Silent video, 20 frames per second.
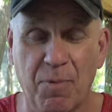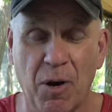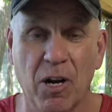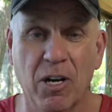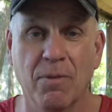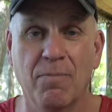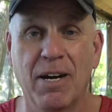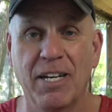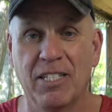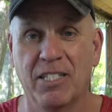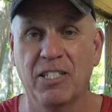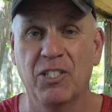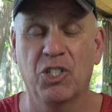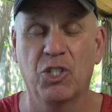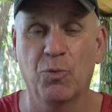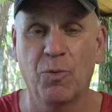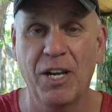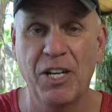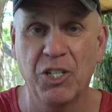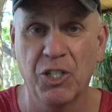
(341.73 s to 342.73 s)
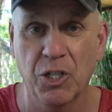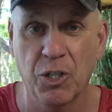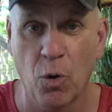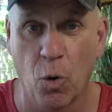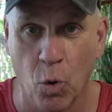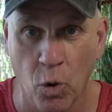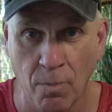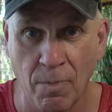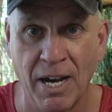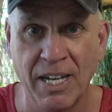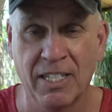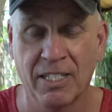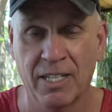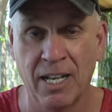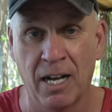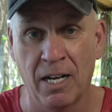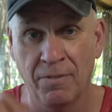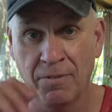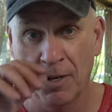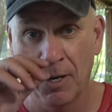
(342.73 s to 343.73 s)
part of my situation or
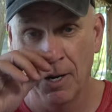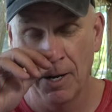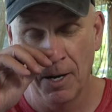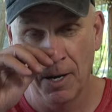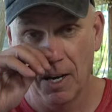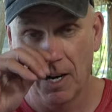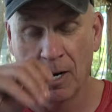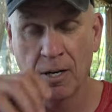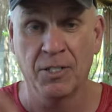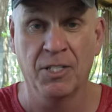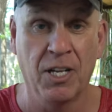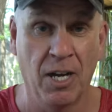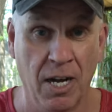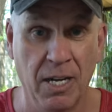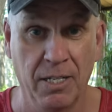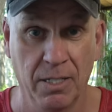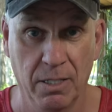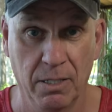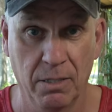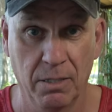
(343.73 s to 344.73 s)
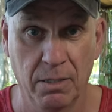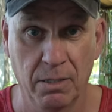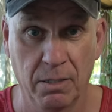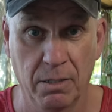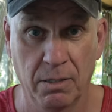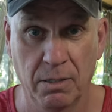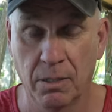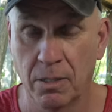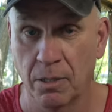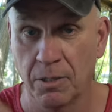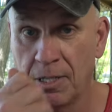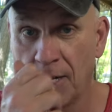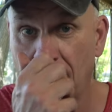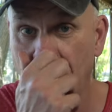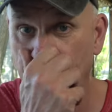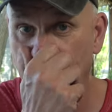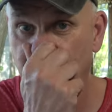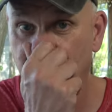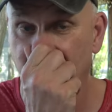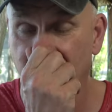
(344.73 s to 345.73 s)
myself are done. They're done.